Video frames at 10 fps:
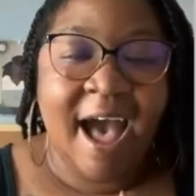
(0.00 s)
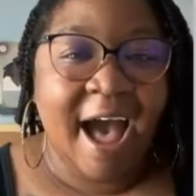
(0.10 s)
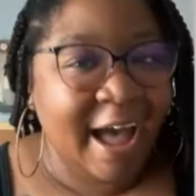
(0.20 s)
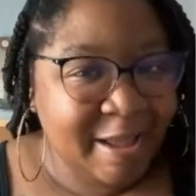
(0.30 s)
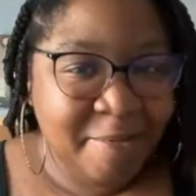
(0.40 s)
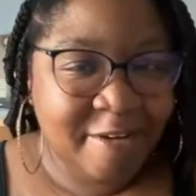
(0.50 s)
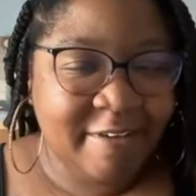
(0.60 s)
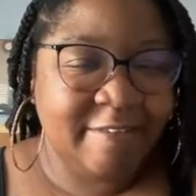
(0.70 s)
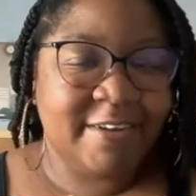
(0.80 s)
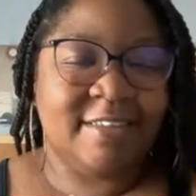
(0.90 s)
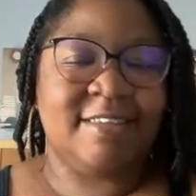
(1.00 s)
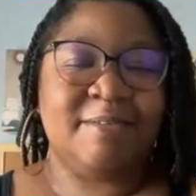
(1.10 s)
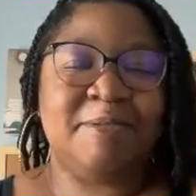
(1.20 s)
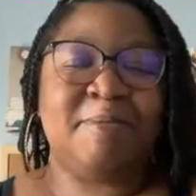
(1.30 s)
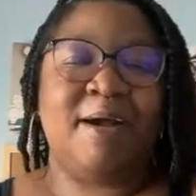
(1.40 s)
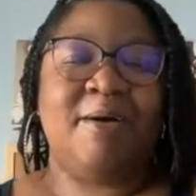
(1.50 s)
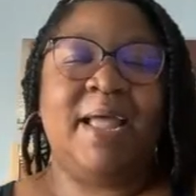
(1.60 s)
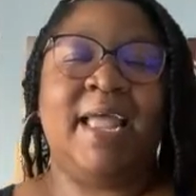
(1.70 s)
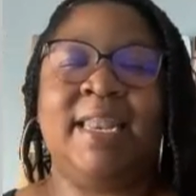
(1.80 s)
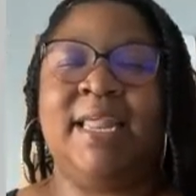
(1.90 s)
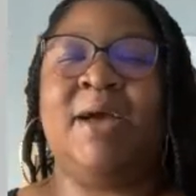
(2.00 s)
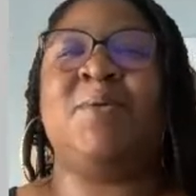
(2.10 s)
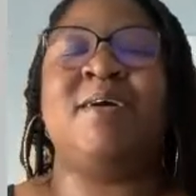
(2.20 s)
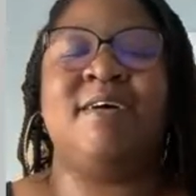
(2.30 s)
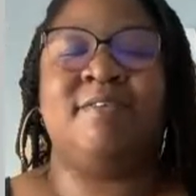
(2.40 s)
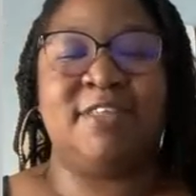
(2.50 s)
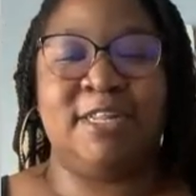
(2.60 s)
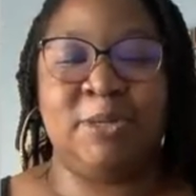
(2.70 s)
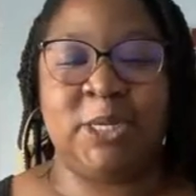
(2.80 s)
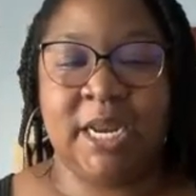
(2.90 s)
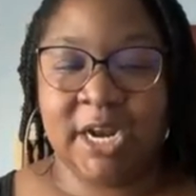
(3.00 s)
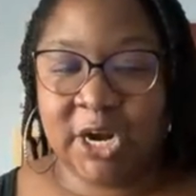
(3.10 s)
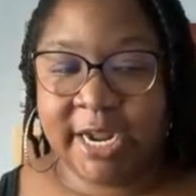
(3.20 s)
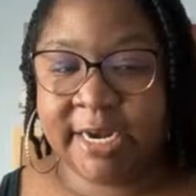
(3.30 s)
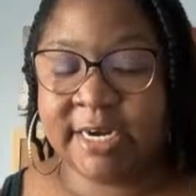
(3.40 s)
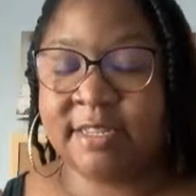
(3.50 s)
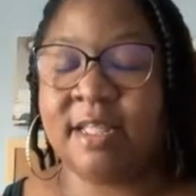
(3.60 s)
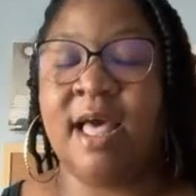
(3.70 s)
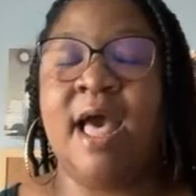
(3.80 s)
I am your favorite systems pro and the owner of Solution Integrators.